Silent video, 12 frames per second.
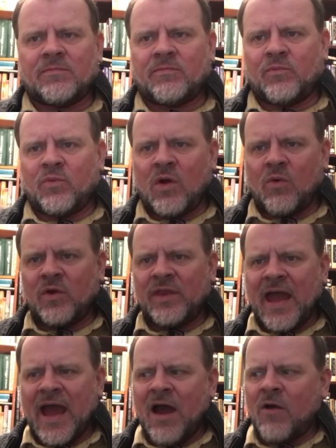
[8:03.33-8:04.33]
what
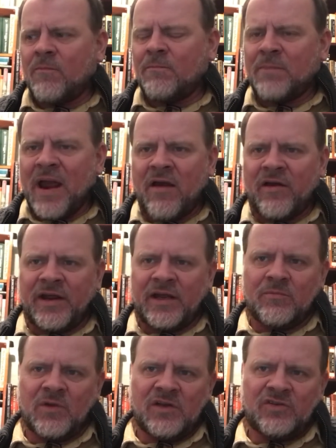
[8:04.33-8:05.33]
without
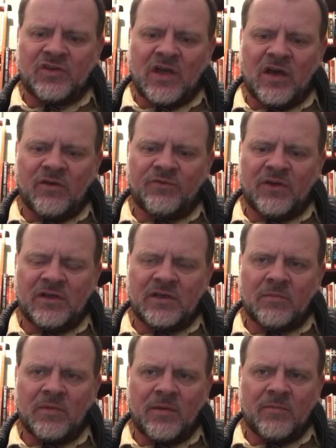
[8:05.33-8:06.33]
burying myself in
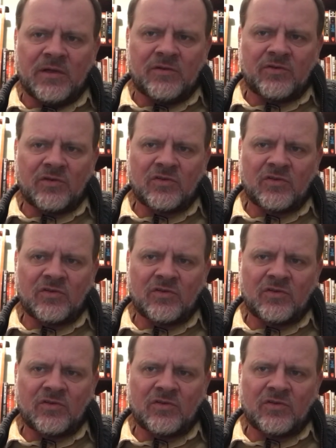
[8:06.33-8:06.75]
commitments.